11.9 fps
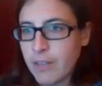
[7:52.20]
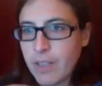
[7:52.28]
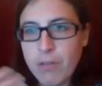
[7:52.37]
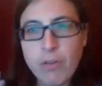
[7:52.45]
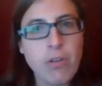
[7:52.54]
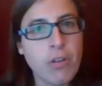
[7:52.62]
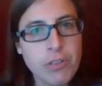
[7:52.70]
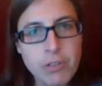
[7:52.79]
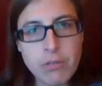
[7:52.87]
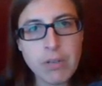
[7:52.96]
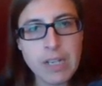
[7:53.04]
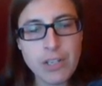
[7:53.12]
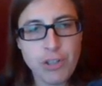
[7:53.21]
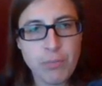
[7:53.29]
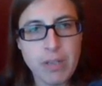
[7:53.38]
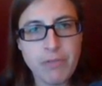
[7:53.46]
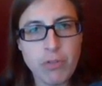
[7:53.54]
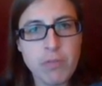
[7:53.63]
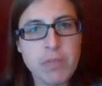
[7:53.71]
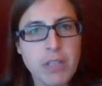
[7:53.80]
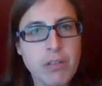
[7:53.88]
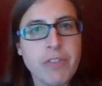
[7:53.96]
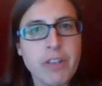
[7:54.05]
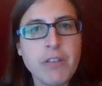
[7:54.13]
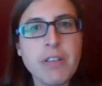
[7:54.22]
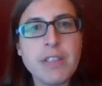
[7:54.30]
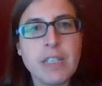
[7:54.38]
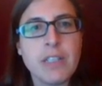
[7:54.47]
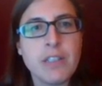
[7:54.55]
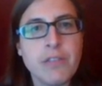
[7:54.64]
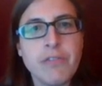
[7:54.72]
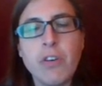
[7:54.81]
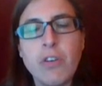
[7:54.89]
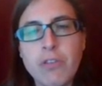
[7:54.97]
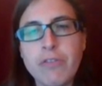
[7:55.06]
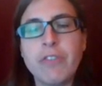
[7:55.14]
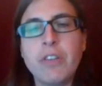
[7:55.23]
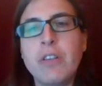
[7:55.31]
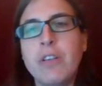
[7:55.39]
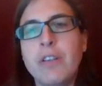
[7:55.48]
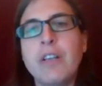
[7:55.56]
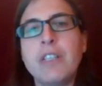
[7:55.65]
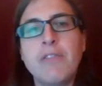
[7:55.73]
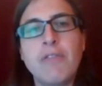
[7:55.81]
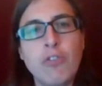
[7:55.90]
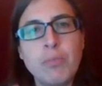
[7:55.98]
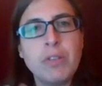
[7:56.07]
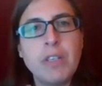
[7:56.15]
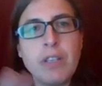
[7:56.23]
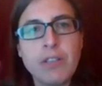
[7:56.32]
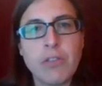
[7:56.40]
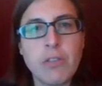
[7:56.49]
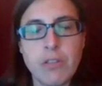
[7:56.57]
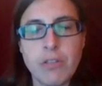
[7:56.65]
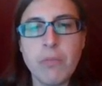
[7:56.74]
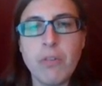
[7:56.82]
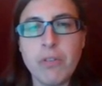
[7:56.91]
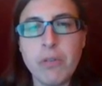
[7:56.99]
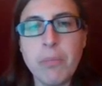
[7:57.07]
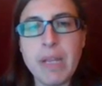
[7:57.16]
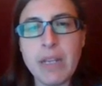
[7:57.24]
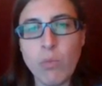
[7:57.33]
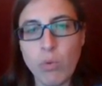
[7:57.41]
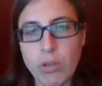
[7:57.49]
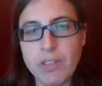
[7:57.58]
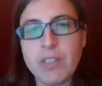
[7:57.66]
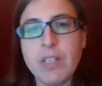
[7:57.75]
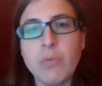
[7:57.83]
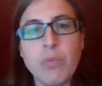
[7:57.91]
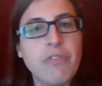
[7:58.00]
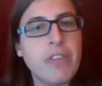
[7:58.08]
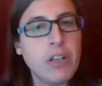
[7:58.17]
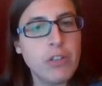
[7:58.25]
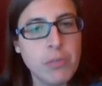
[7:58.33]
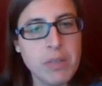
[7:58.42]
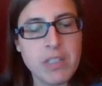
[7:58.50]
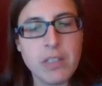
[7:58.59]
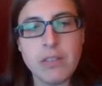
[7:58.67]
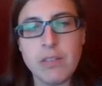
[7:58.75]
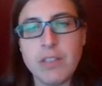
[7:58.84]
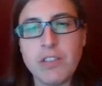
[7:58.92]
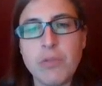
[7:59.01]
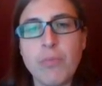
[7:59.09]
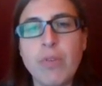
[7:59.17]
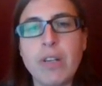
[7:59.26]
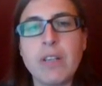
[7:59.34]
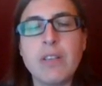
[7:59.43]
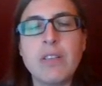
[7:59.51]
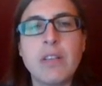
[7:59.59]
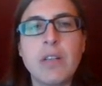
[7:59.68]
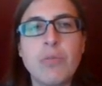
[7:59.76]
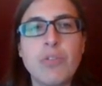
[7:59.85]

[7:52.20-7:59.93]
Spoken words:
There are other glacial bed forms that are very indicative of an ice flow, but these are the main ones, and we found them in some records that I